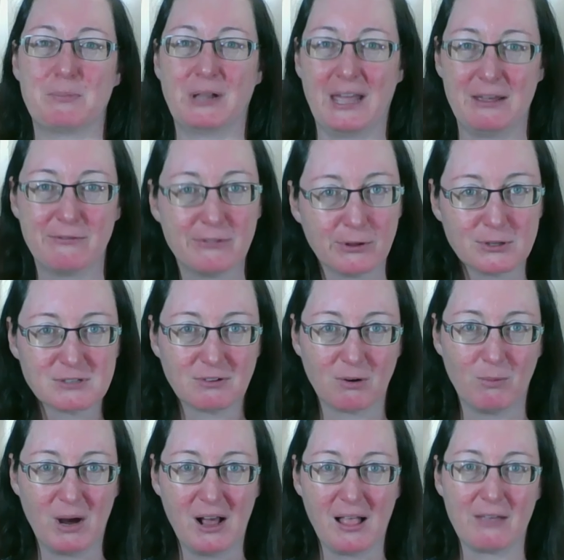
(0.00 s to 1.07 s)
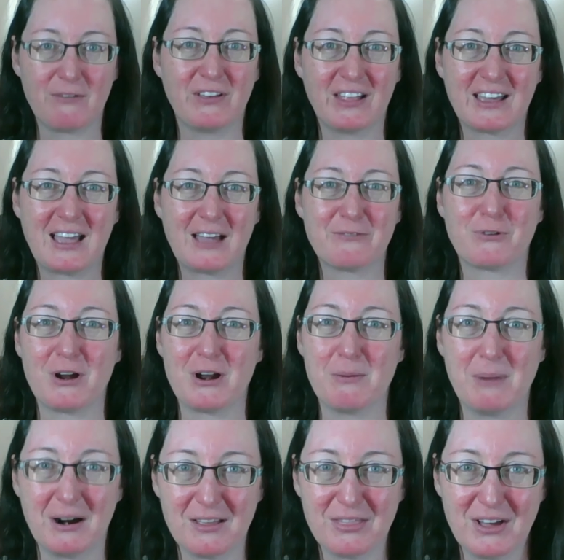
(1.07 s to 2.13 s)
play flutes for a while. I feel like I've run a
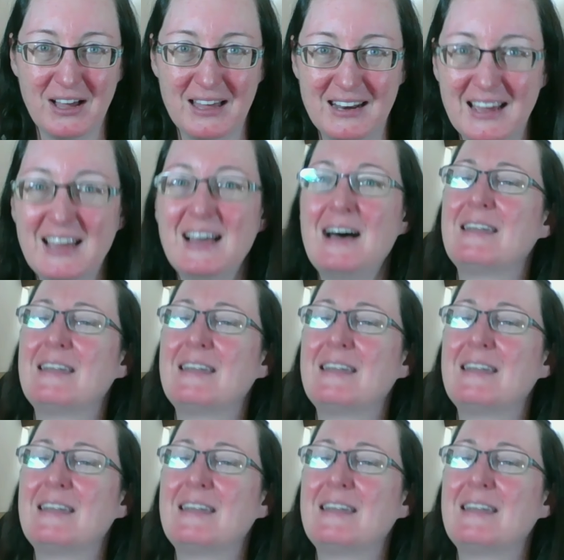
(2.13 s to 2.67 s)
marathon.